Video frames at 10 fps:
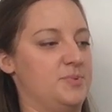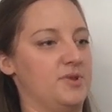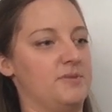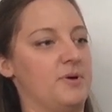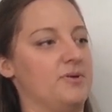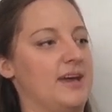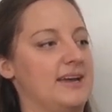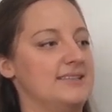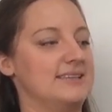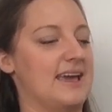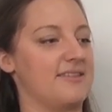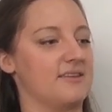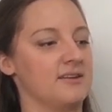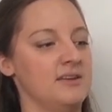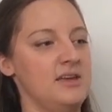to put the bouquet
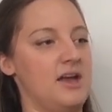together,